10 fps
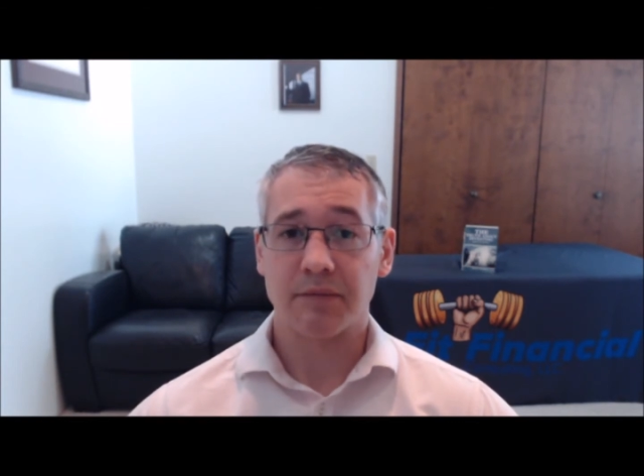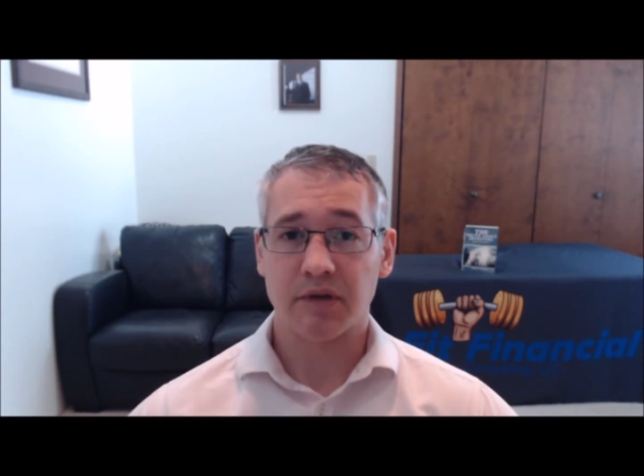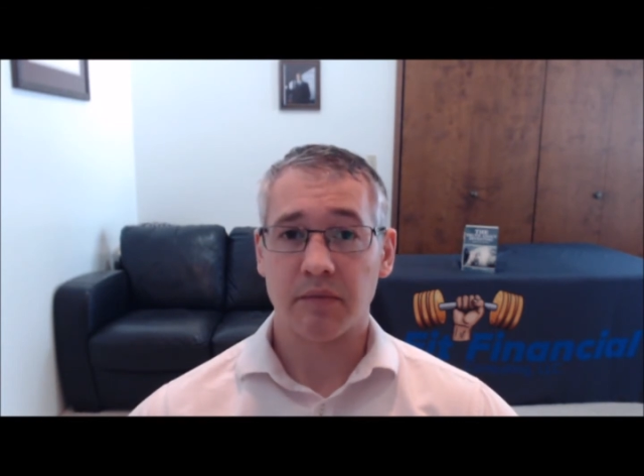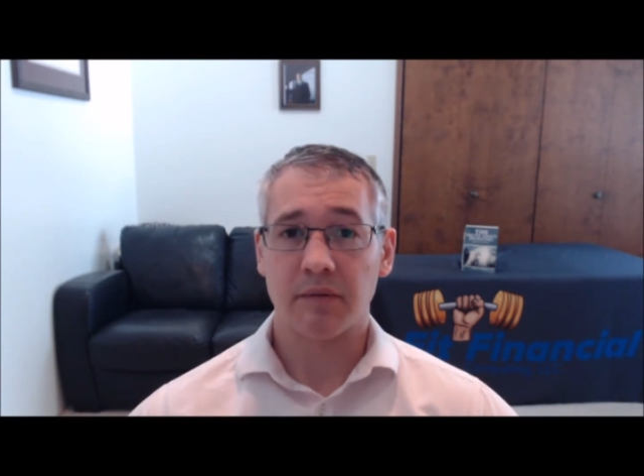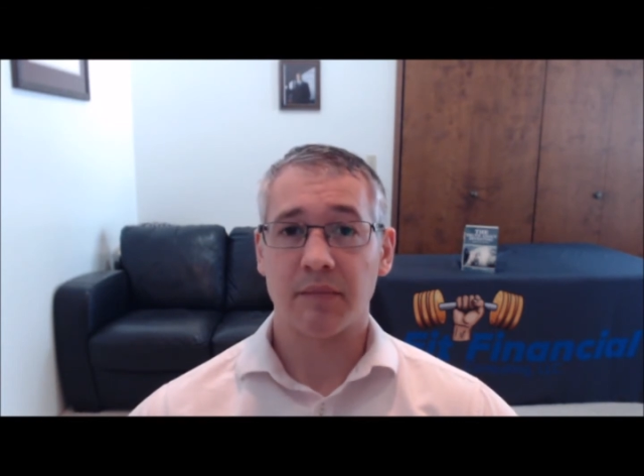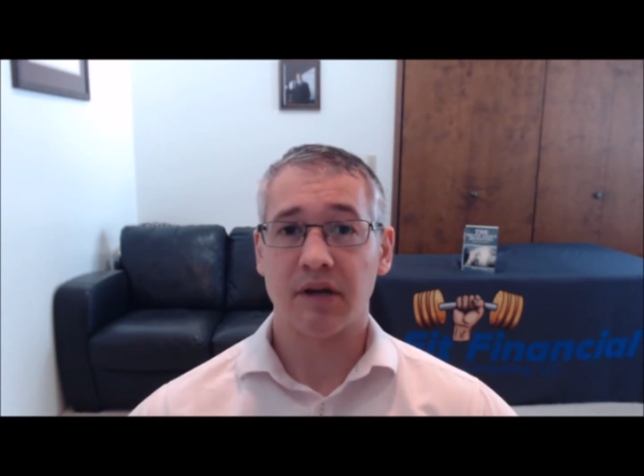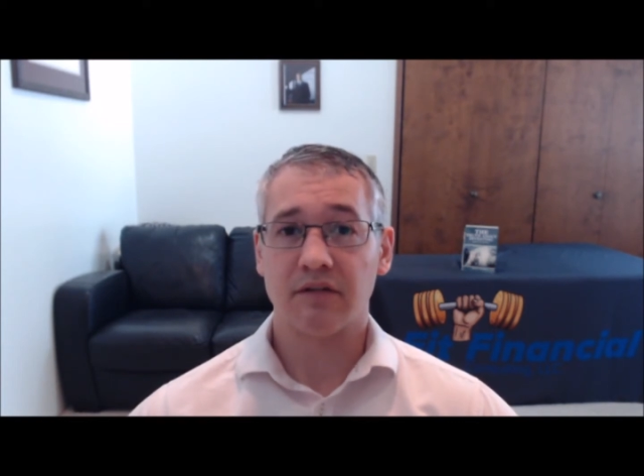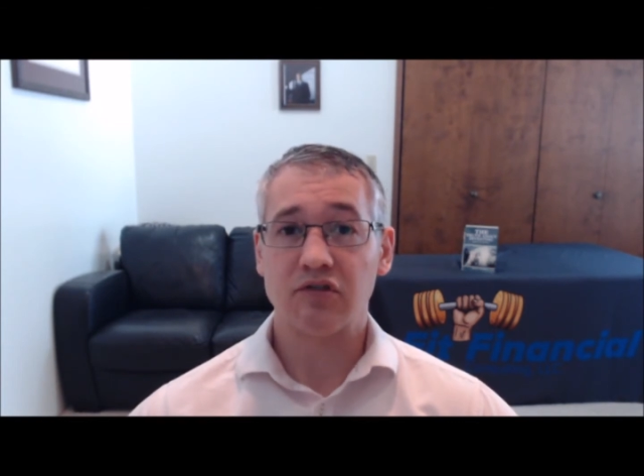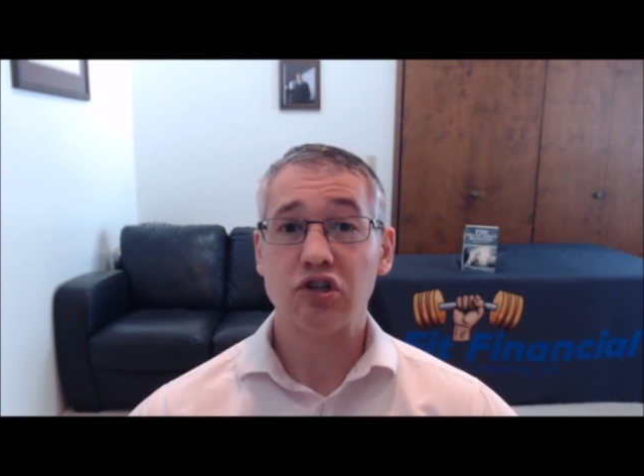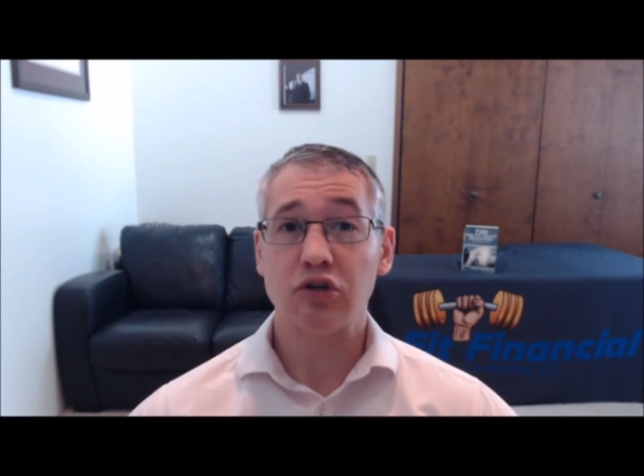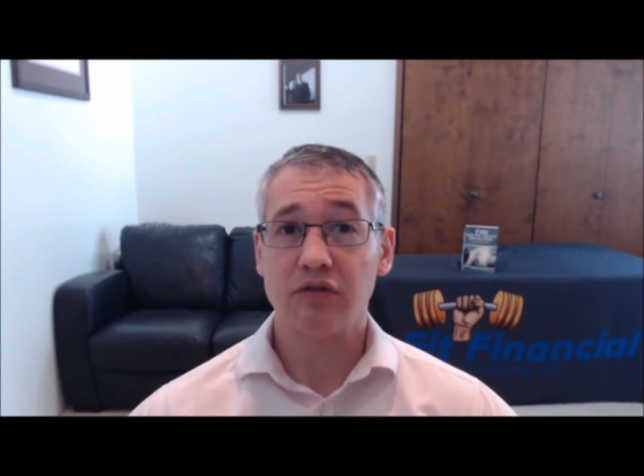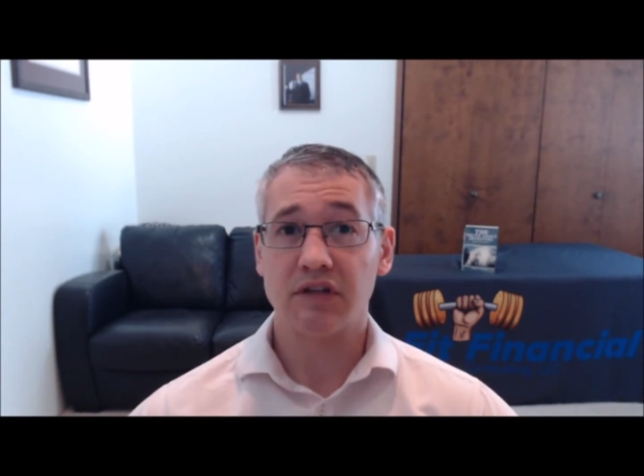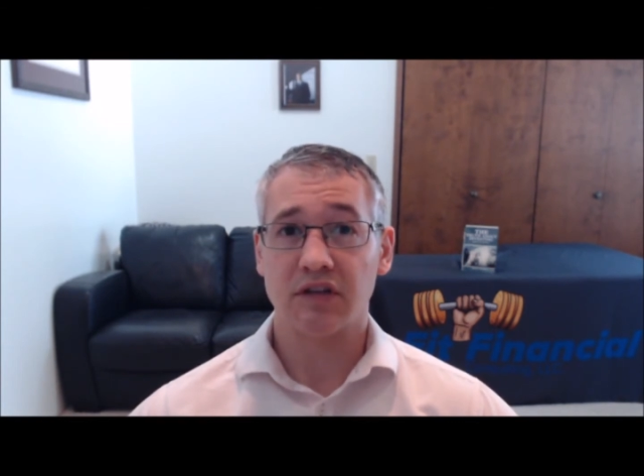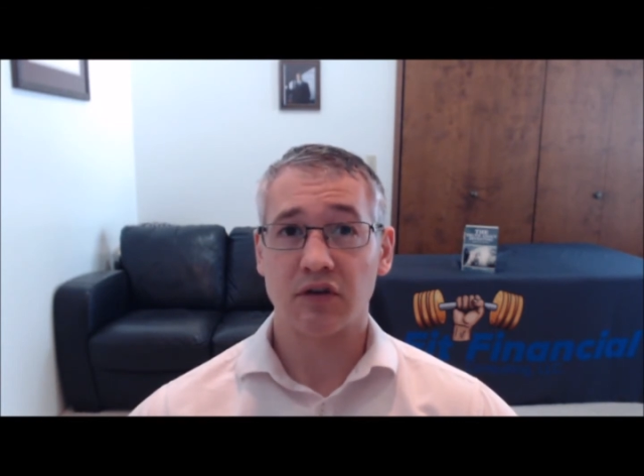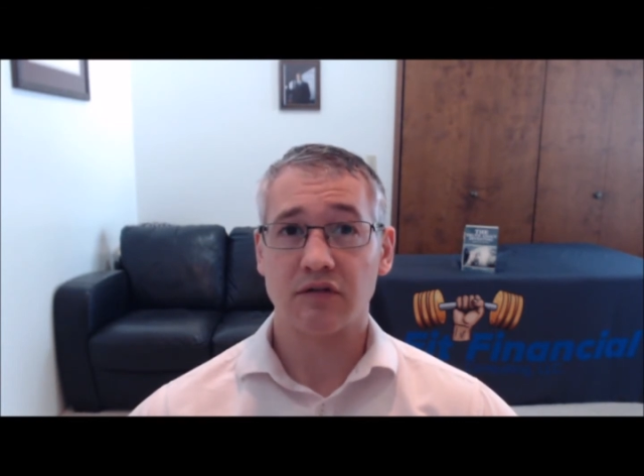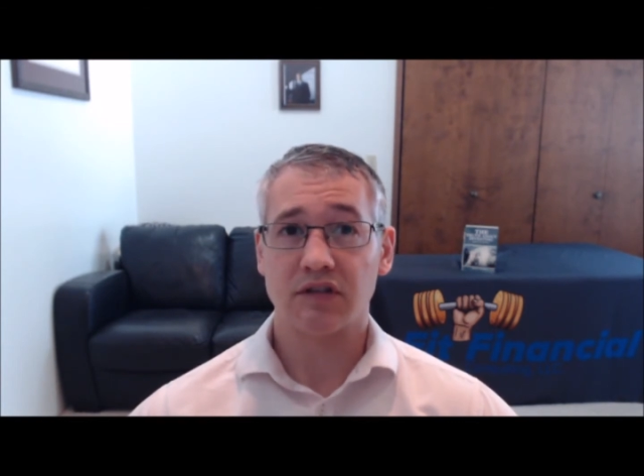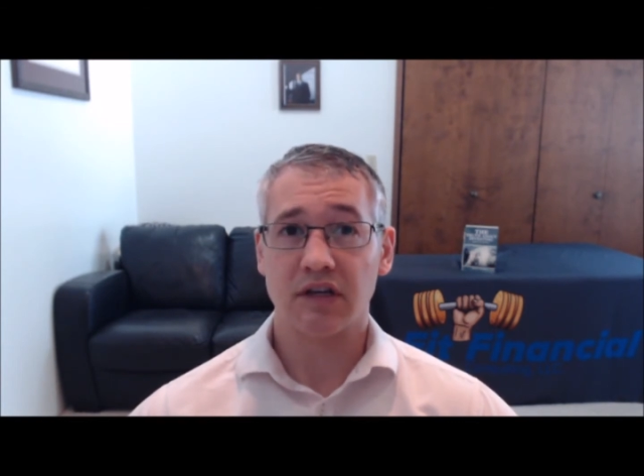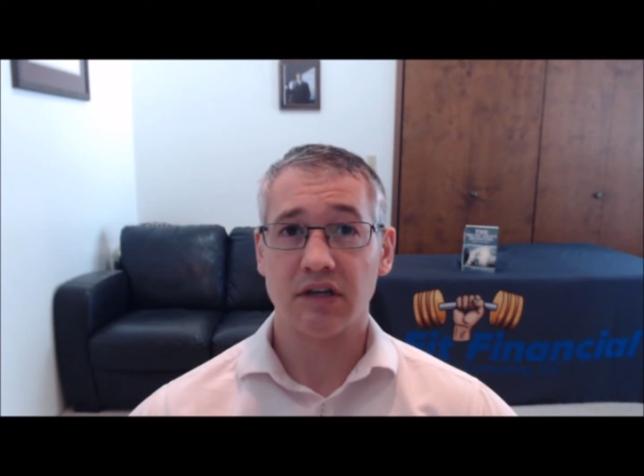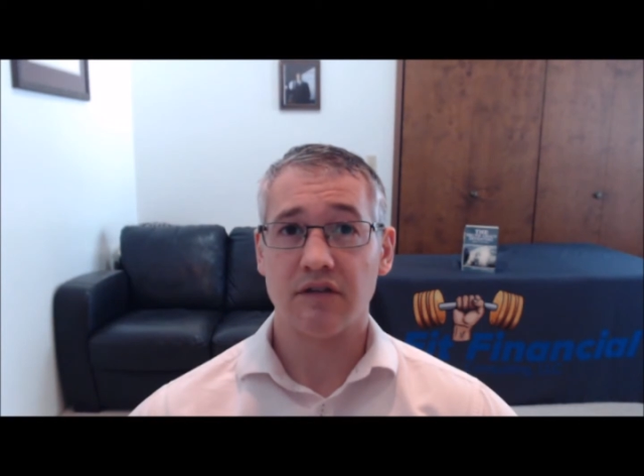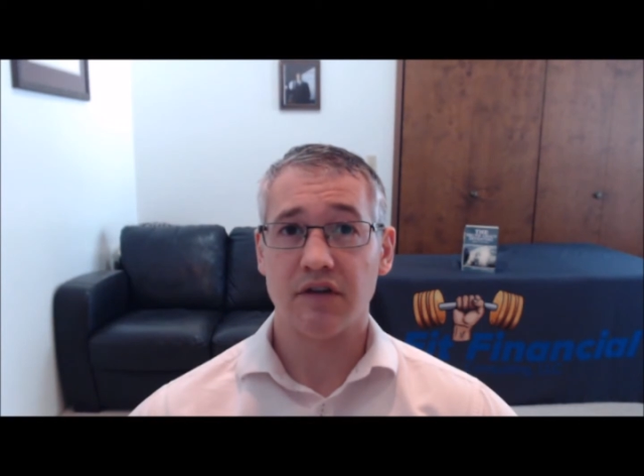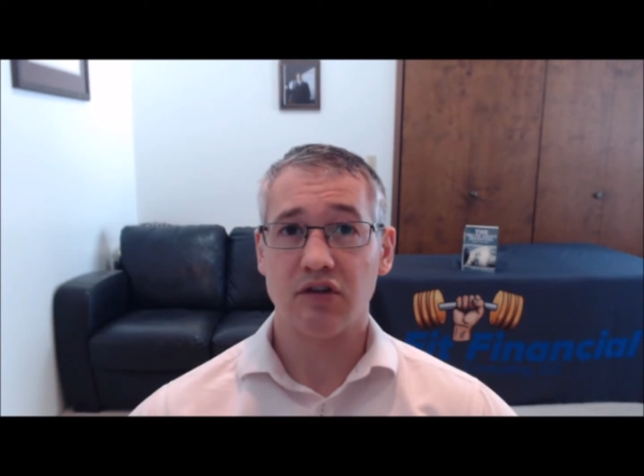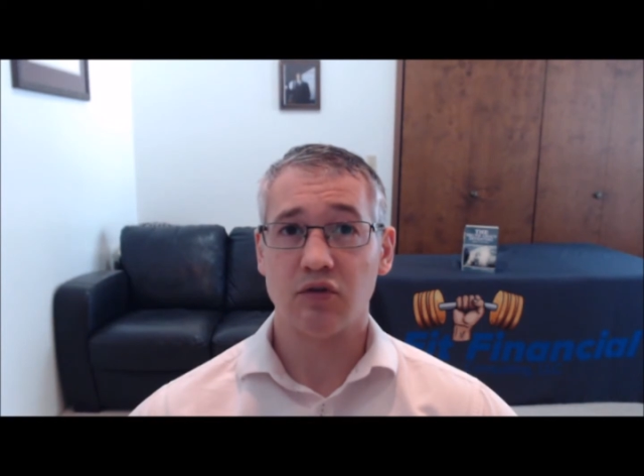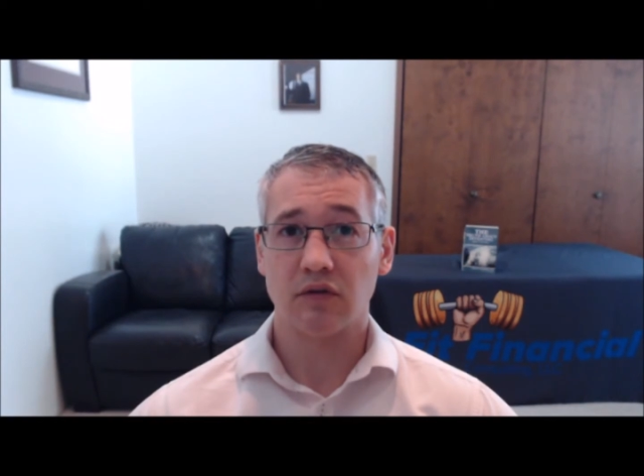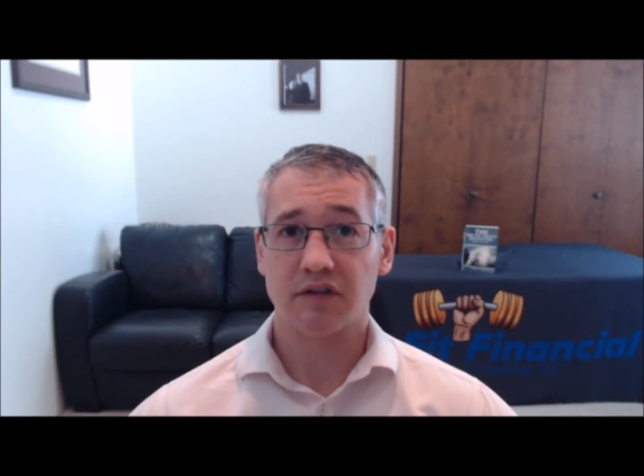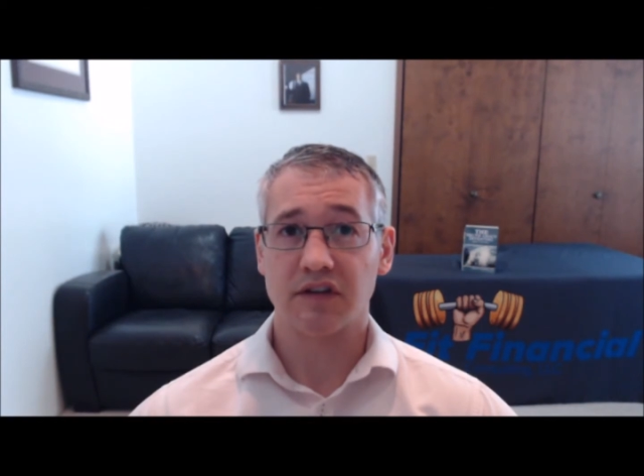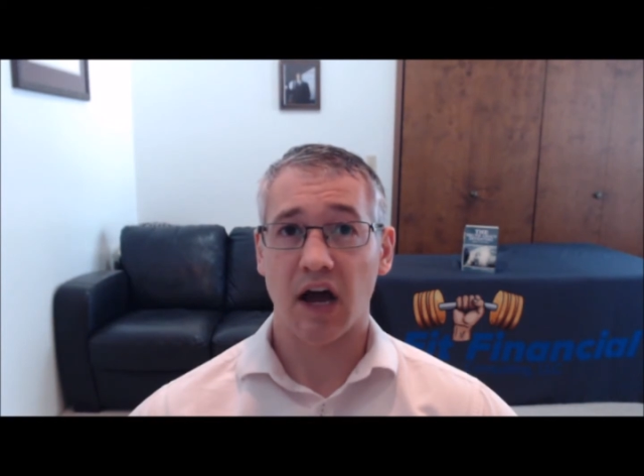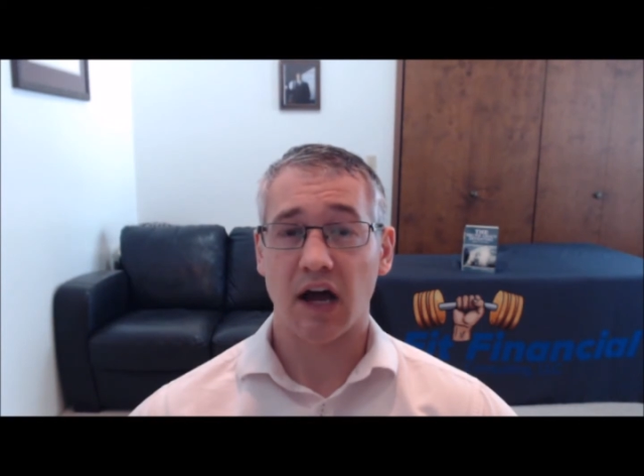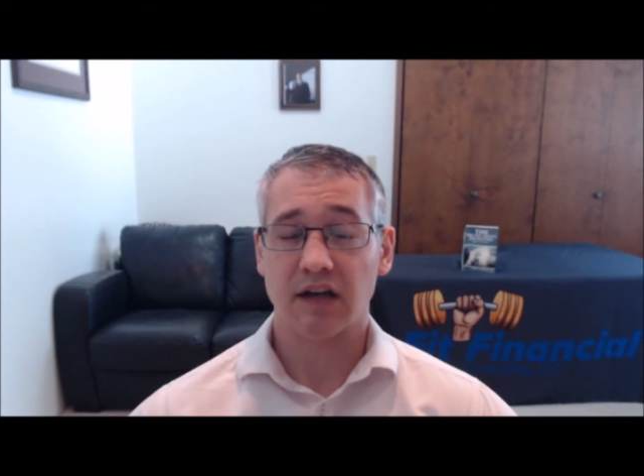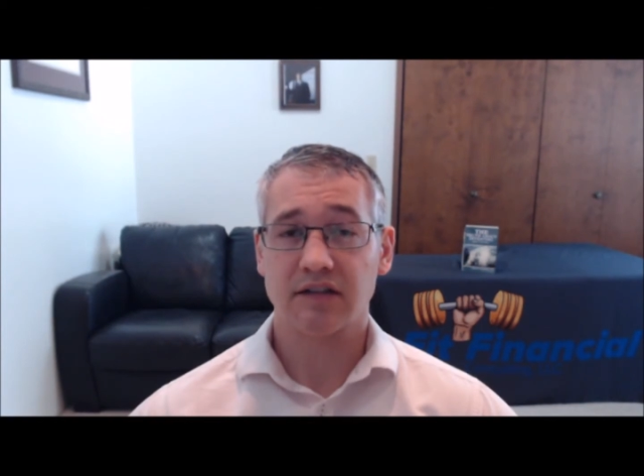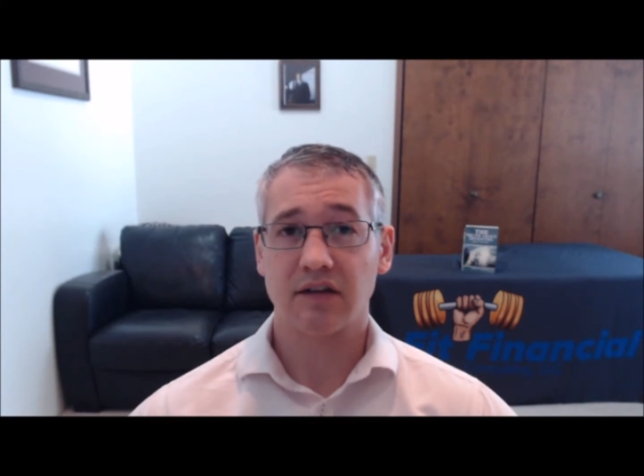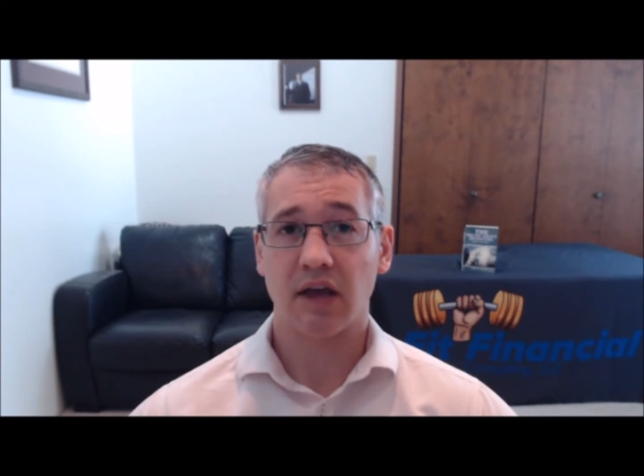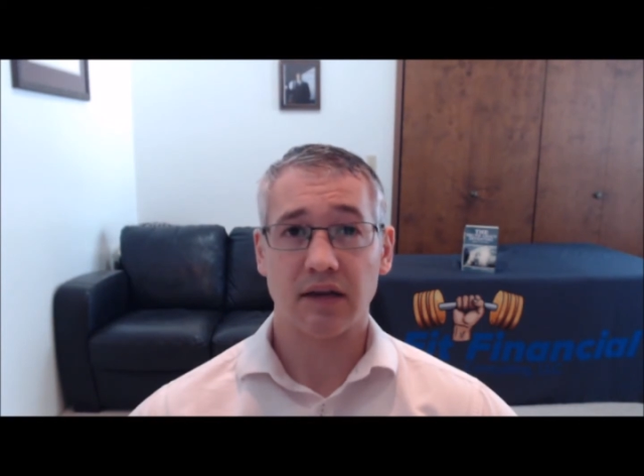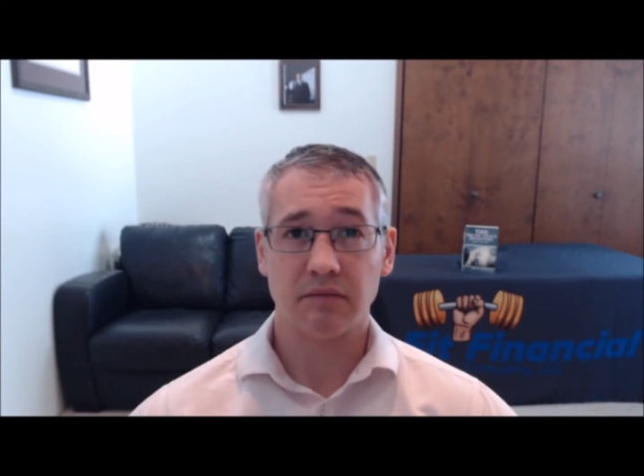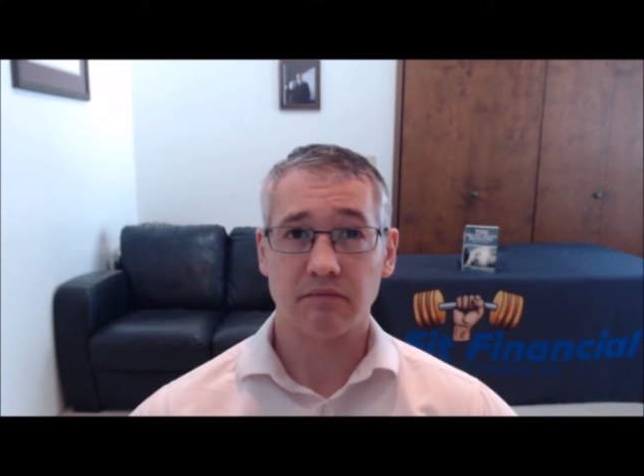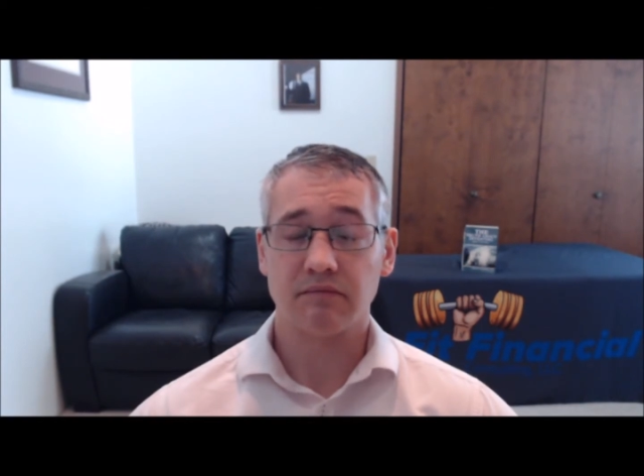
commitment of choosing those individual stocks and